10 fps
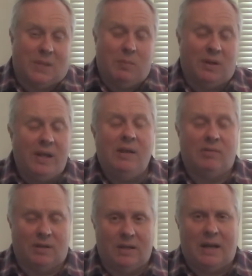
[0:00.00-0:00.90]
they
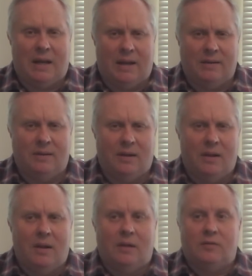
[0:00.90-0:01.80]
believe in God.
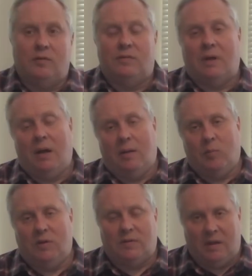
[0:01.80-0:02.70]
So
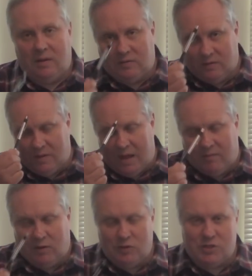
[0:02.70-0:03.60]
some would say this is the
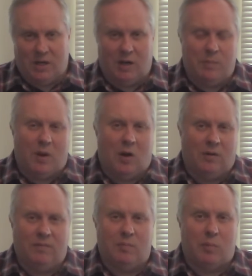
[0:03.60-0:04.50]
evolutionary
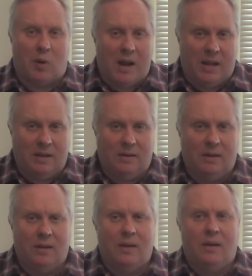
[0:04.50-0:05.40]
part of the brain,
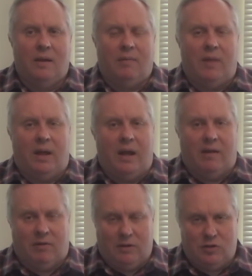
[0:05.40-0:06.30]
that
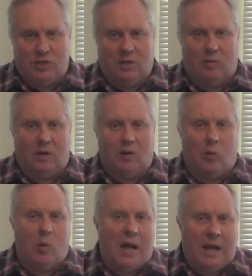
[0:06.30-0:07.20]
evolution
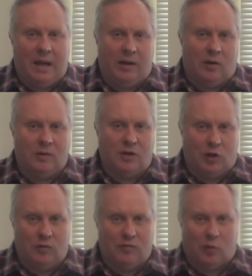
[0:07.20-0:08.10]
required, you
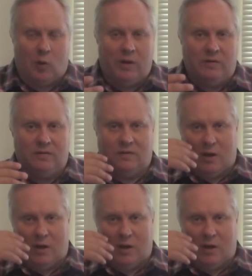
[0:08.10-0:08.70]
know, Freud's